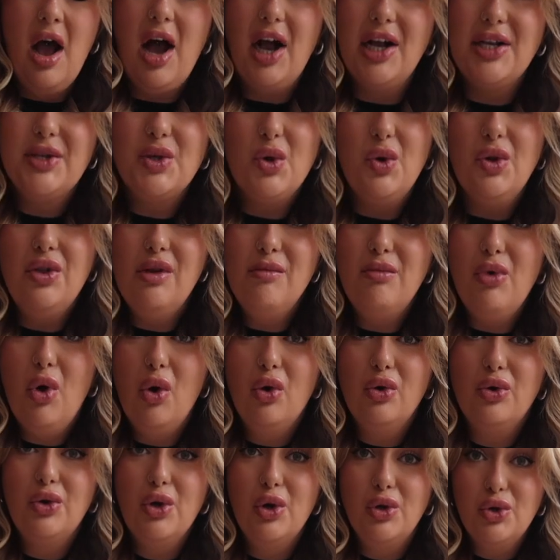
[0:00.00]
I saw them
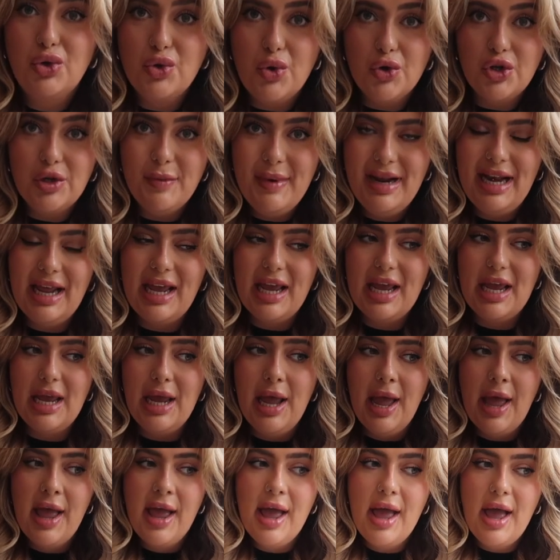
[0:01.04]
on Georgia
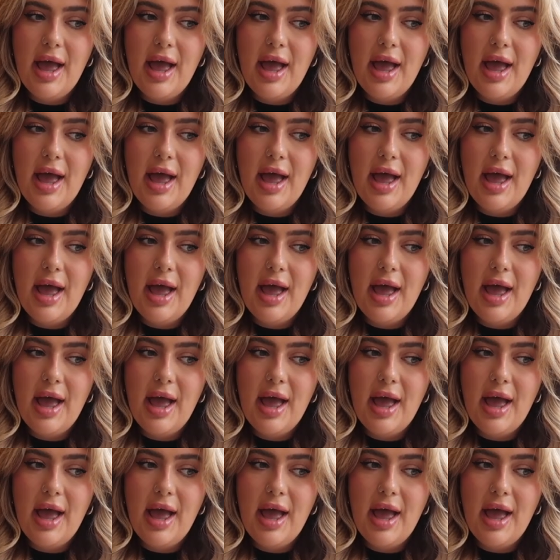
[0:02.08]
Millie,